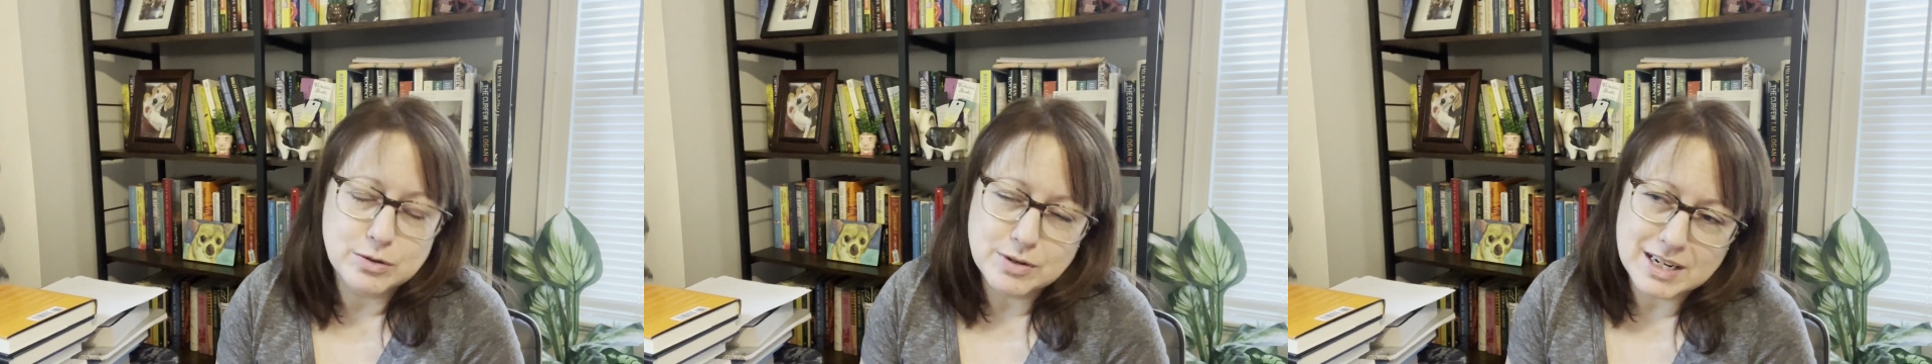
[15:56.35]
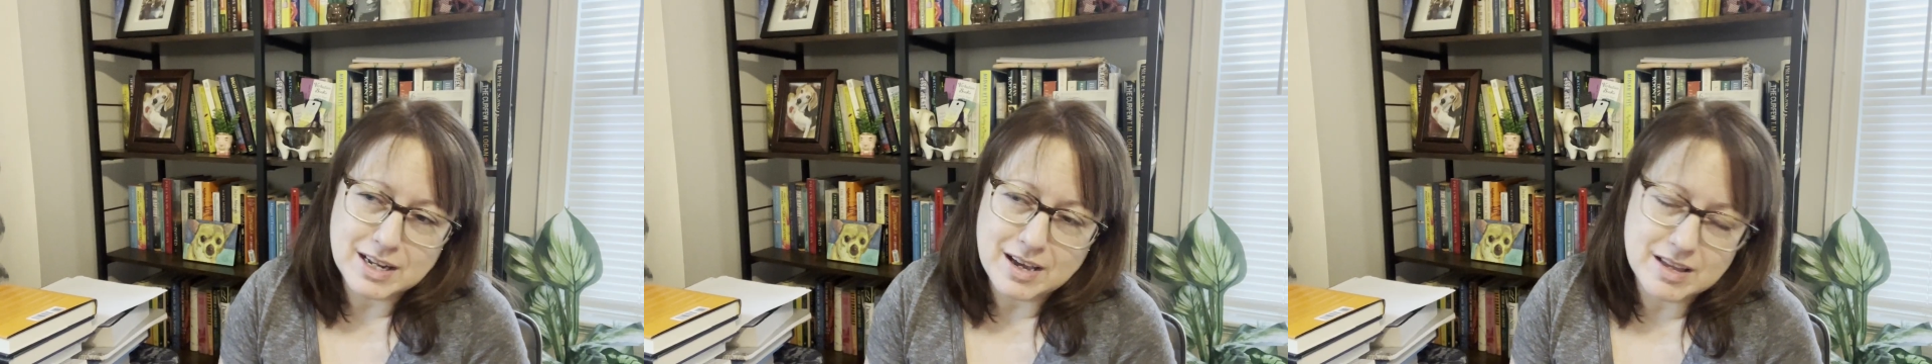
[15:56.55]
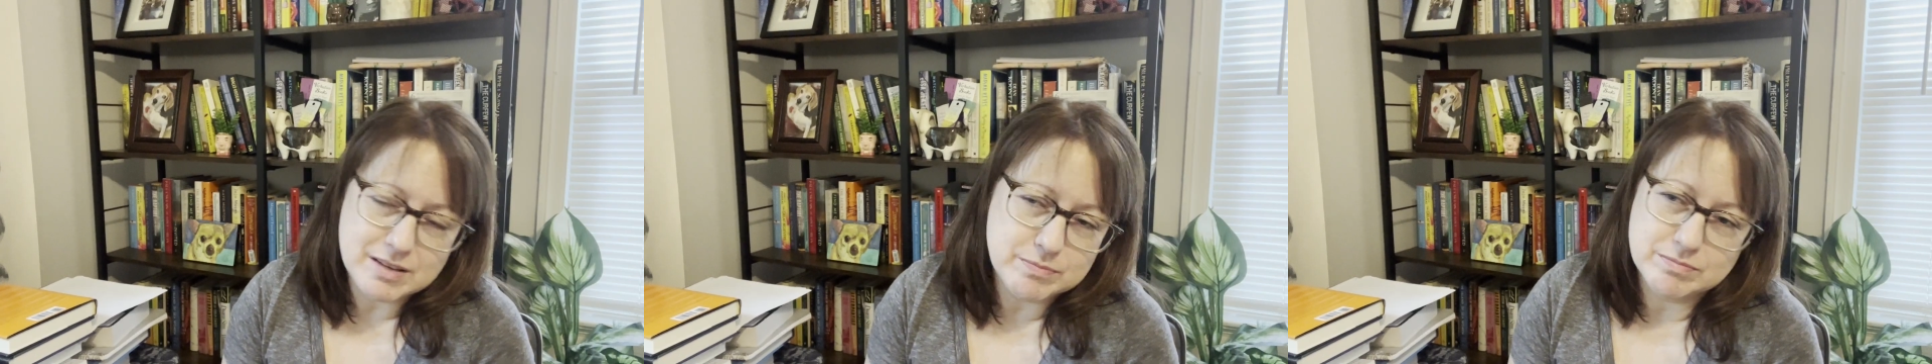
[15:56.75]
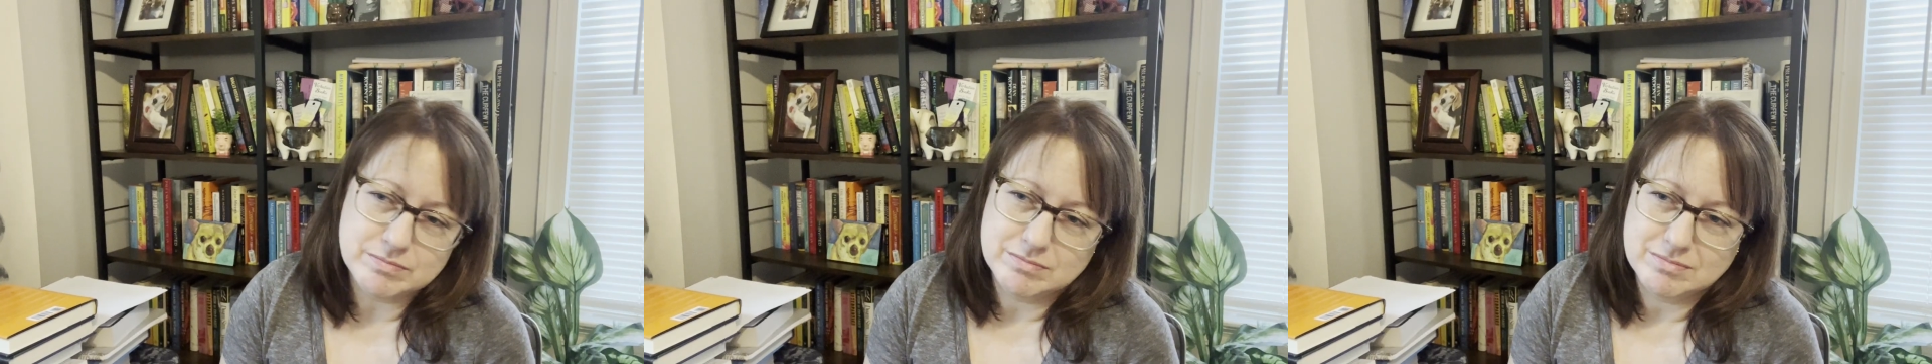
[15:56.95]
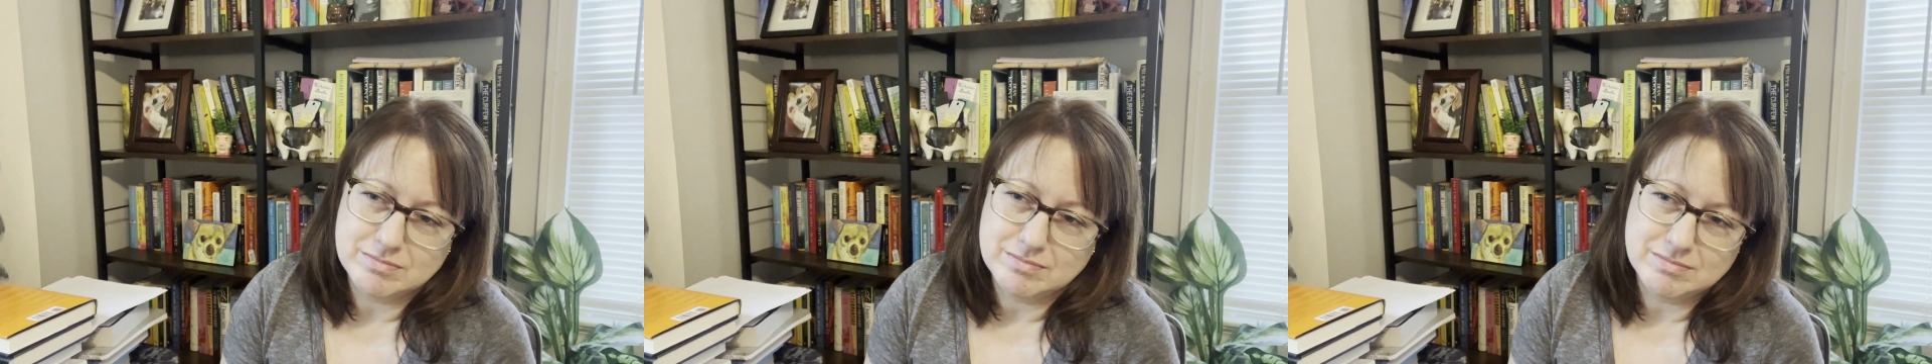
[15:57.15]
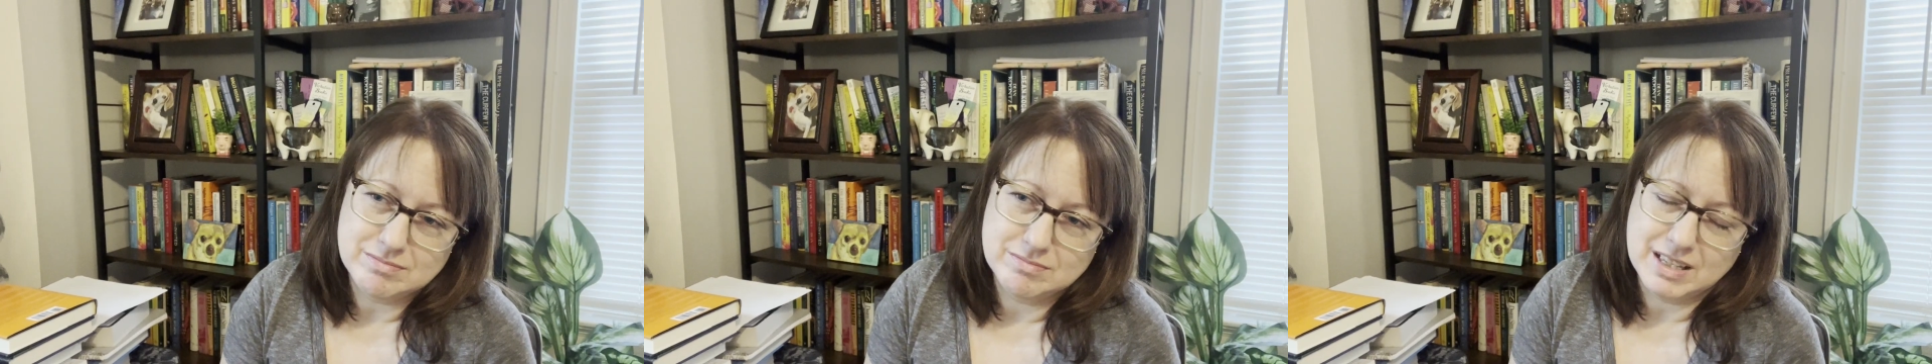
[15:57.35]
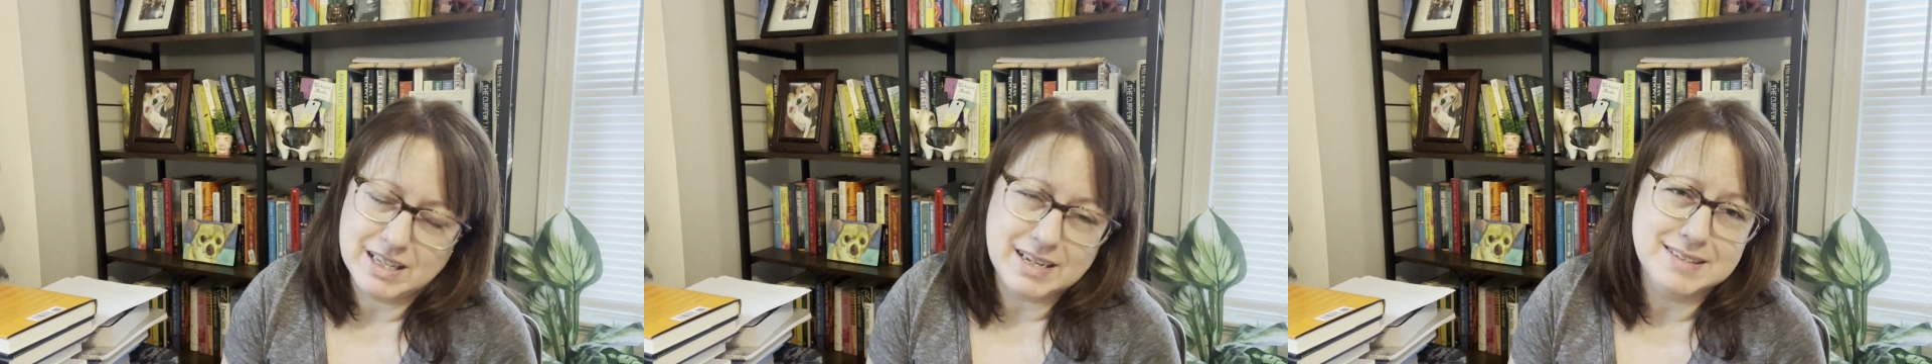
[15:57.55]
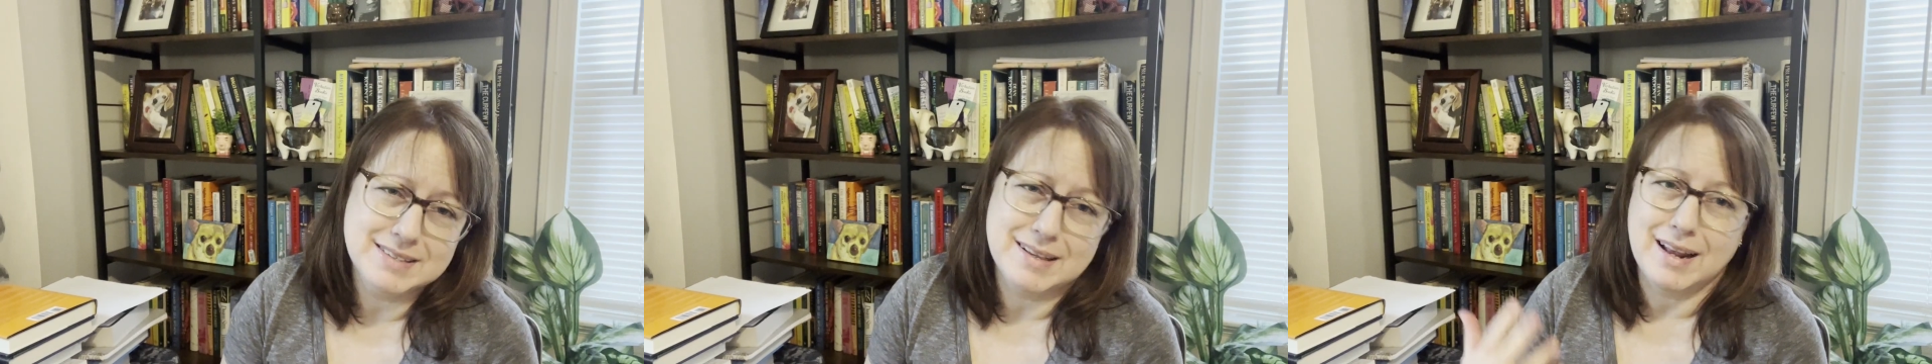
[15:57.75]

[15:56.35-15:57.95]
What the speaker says: And like I said,